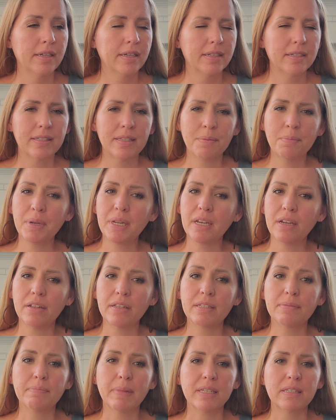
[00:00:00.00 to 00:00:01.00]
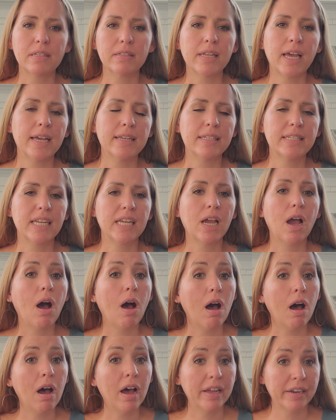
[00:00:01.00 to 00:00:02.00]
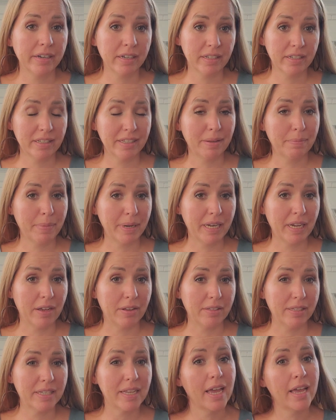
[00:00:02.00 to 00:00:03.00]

somebody else muscle testing on somebody else.